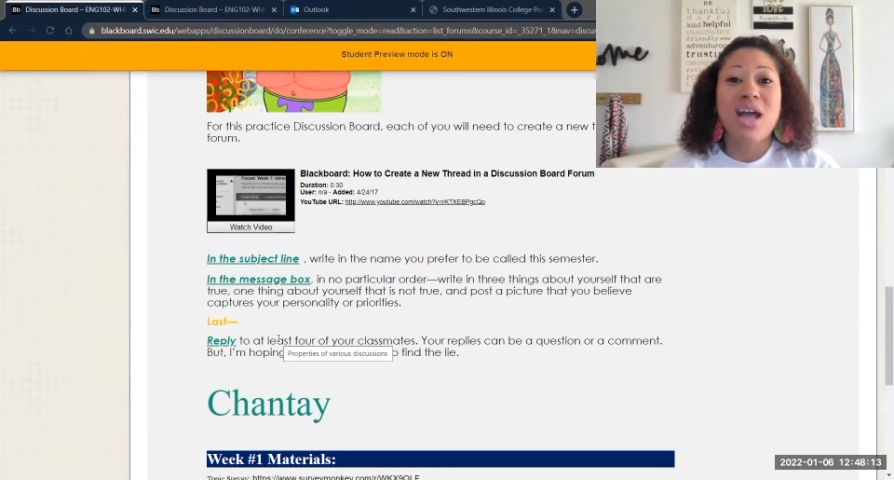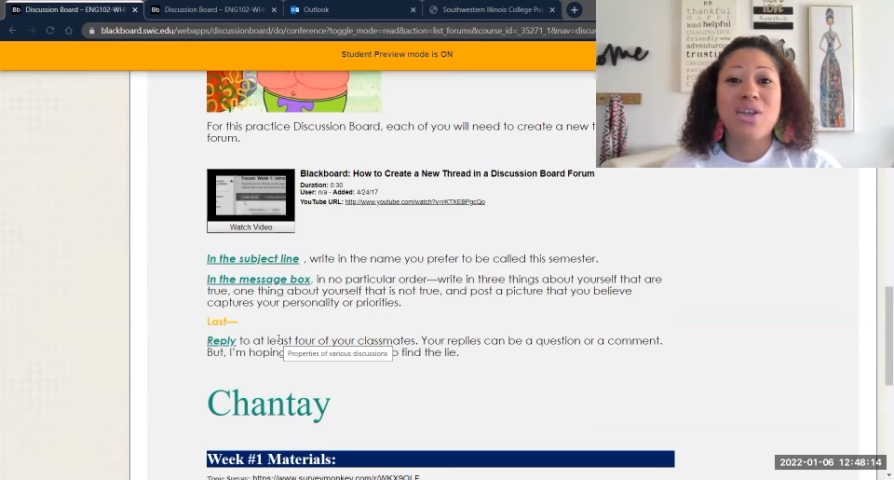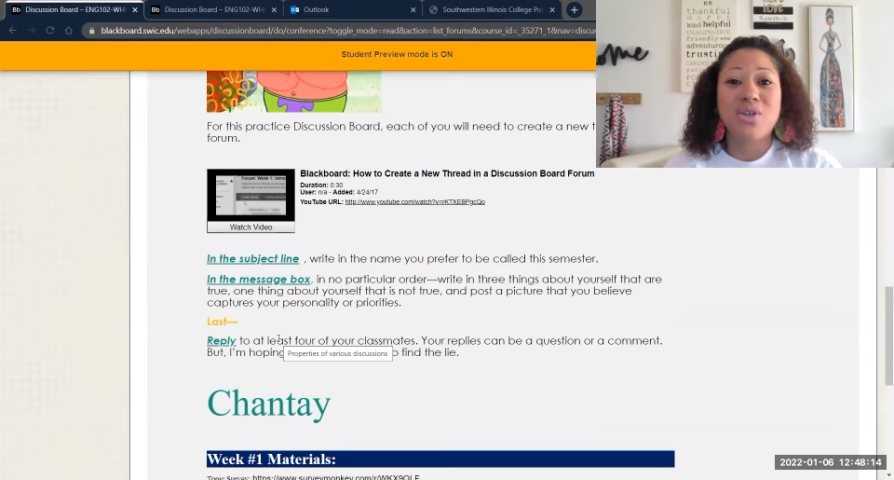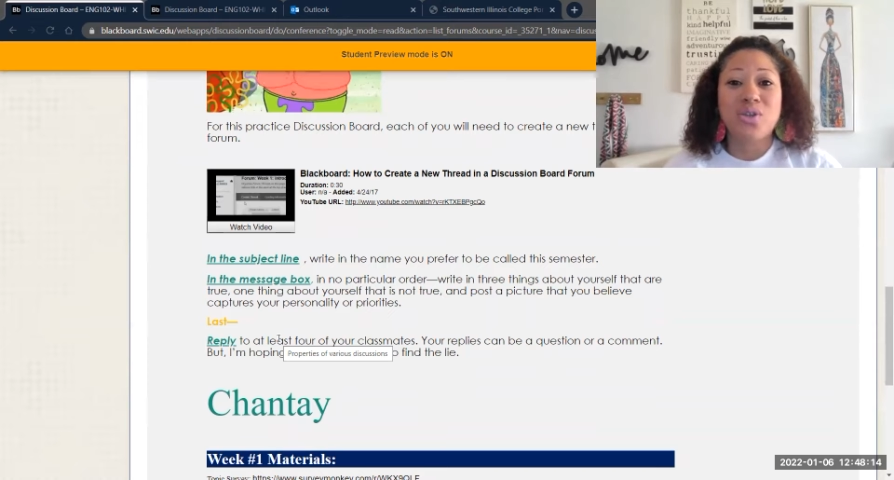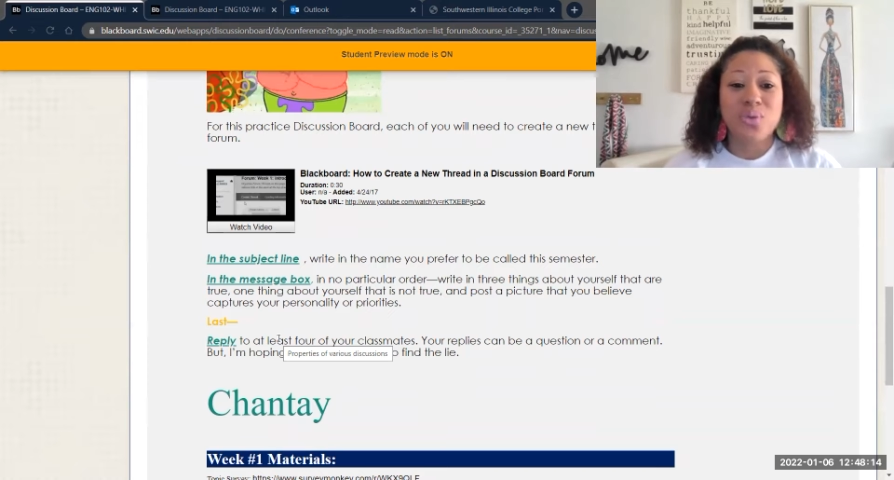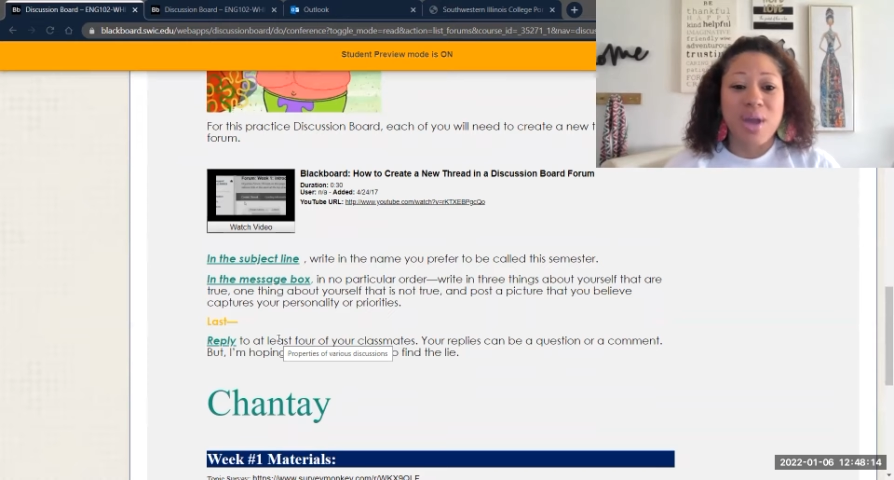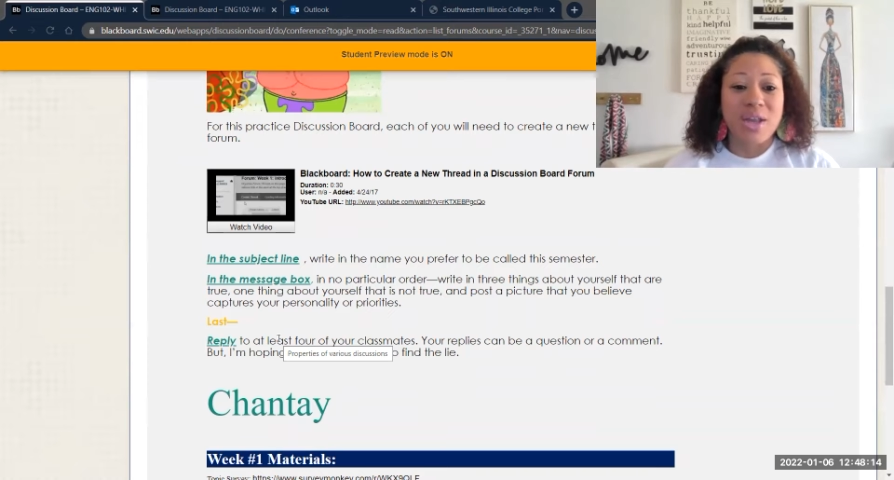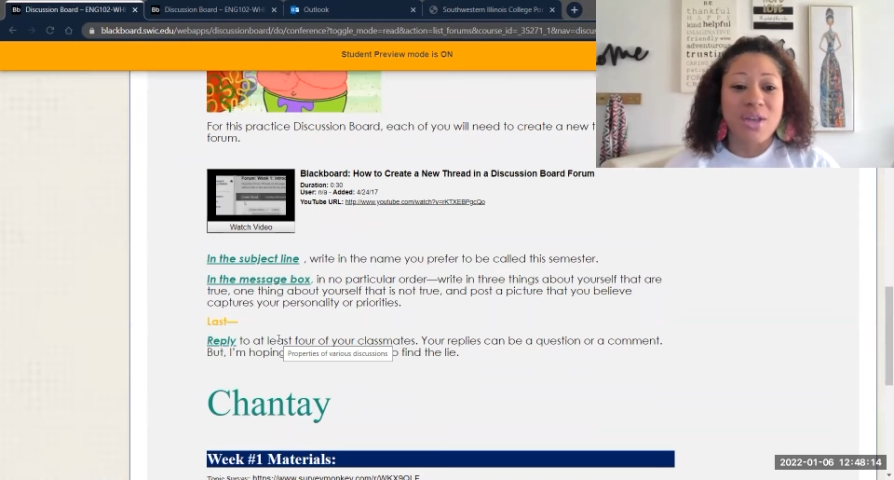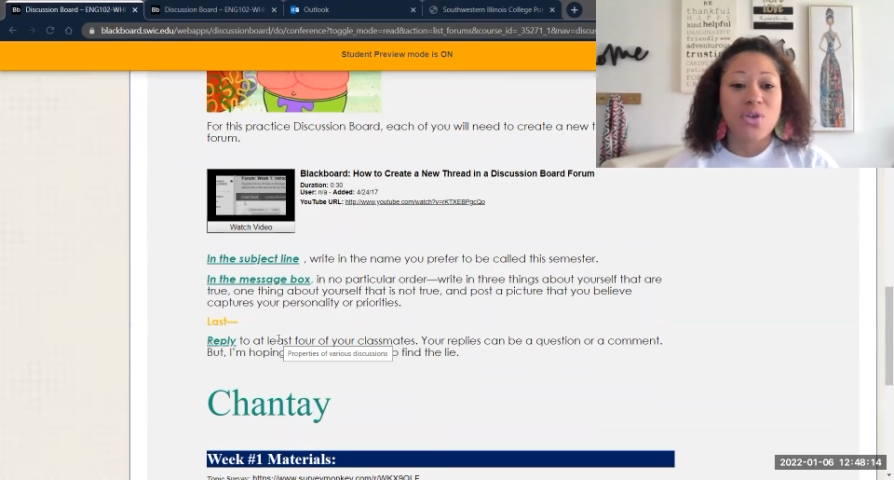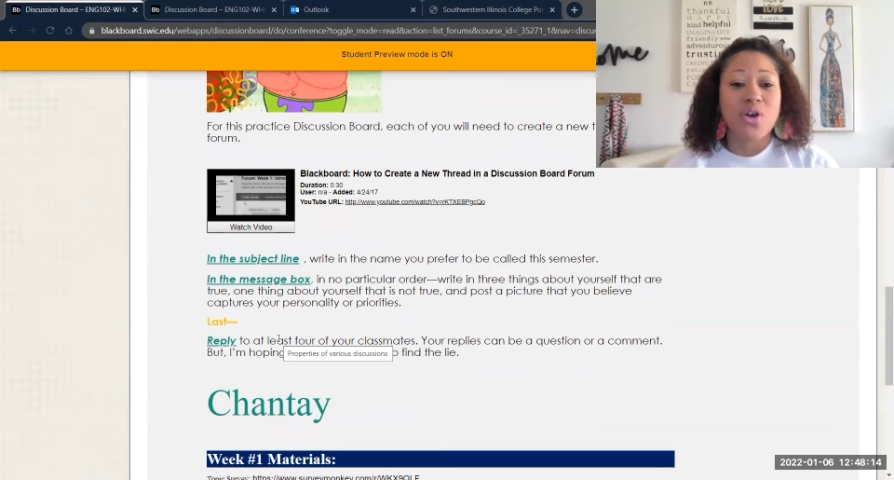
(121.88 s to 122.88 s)
that new
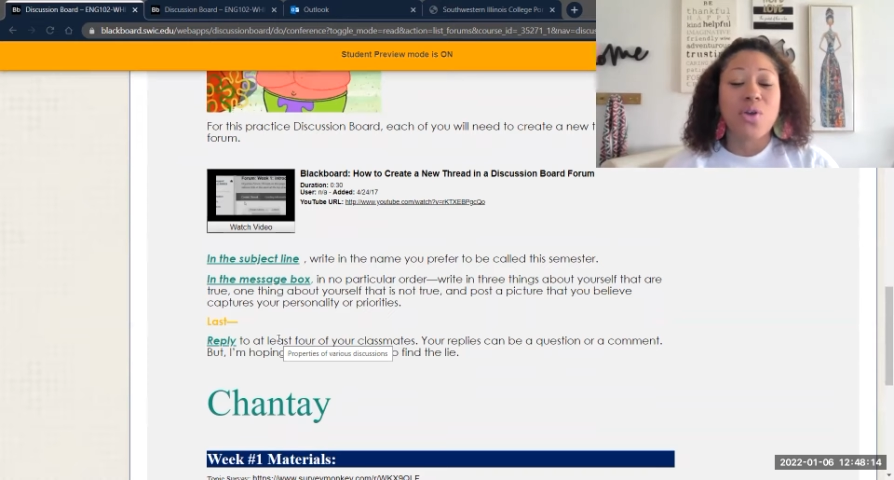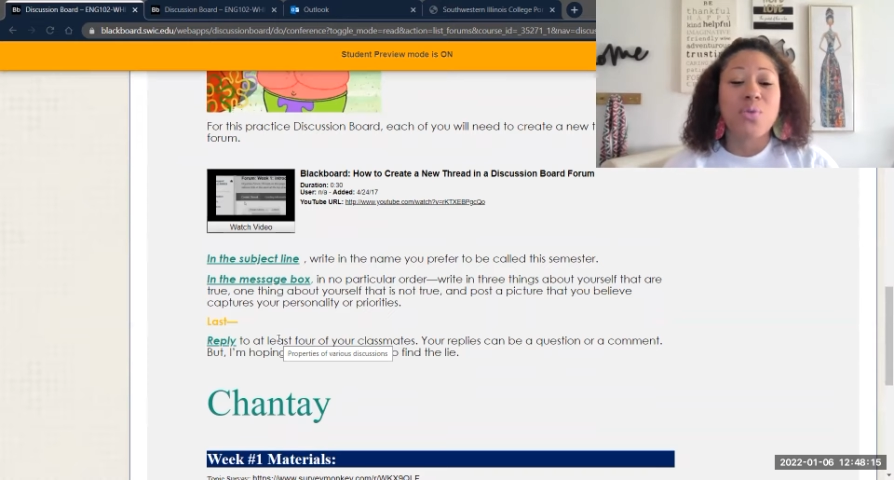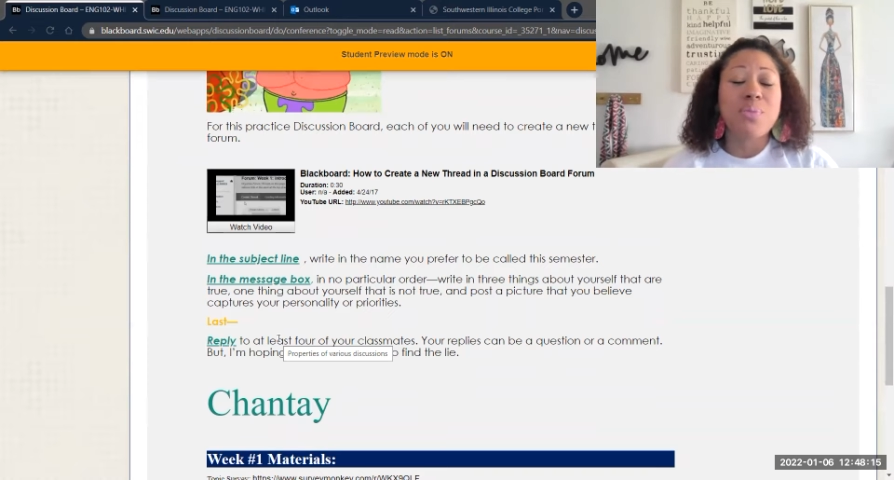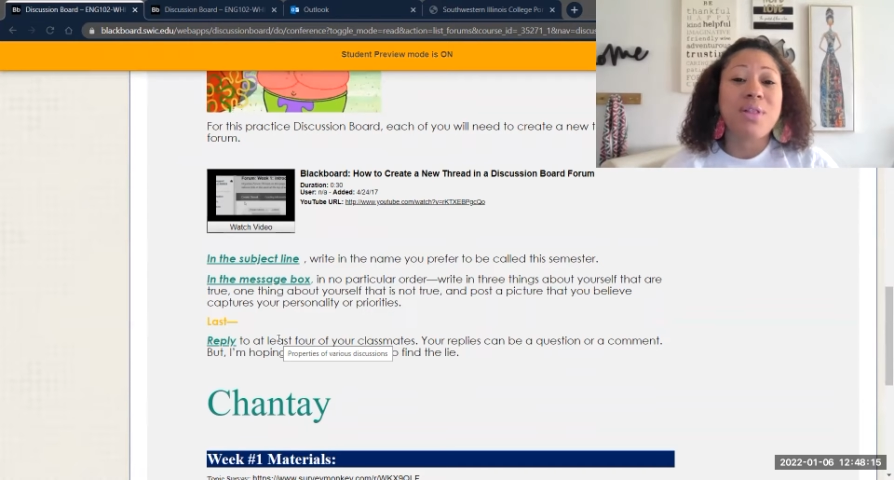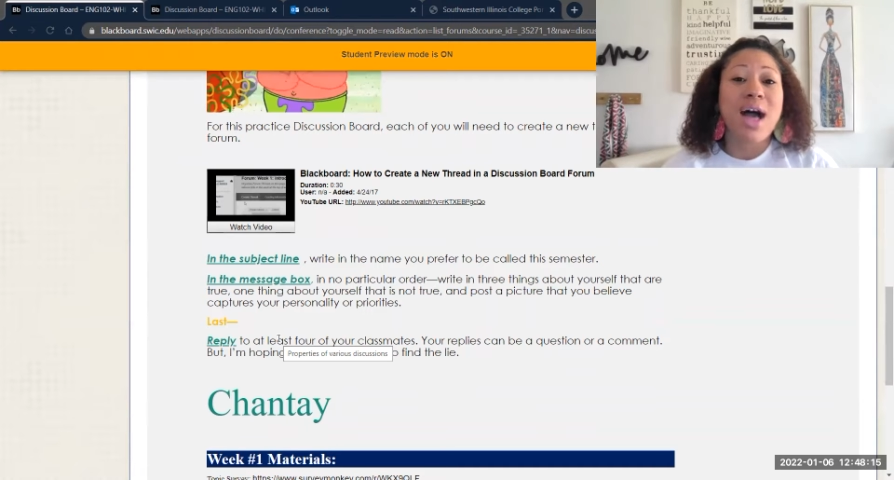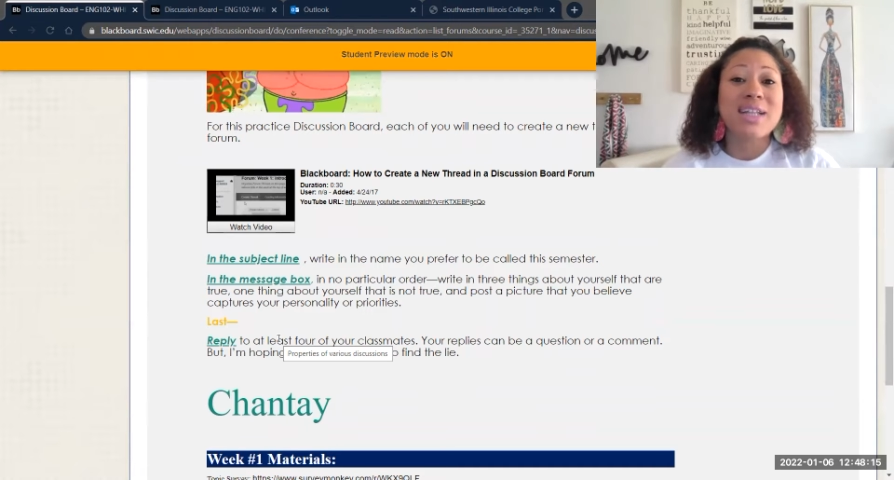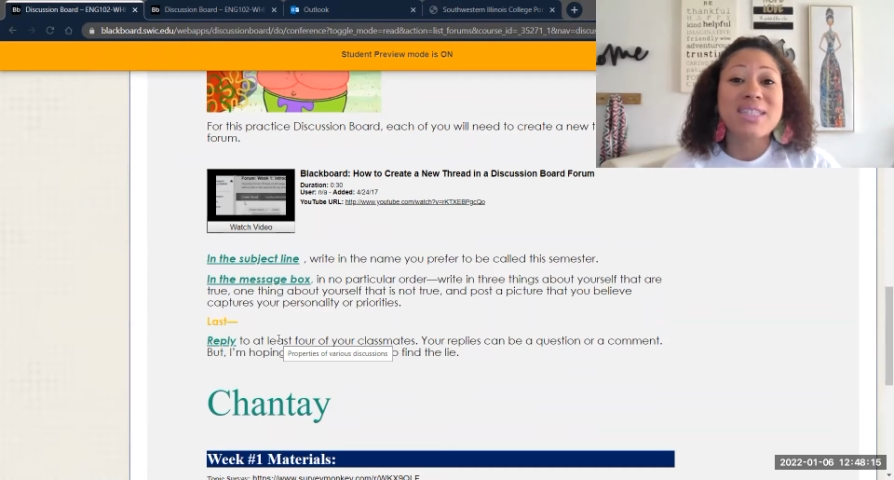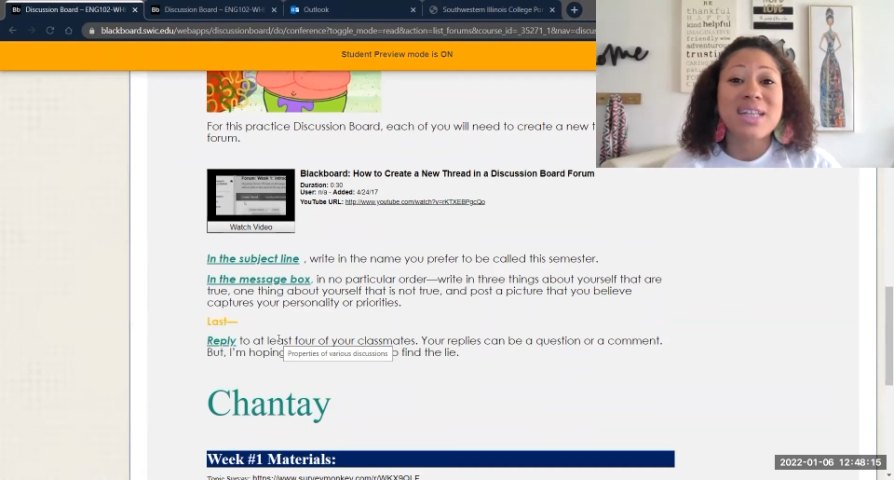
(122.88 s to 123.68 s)
thread, you're going to reply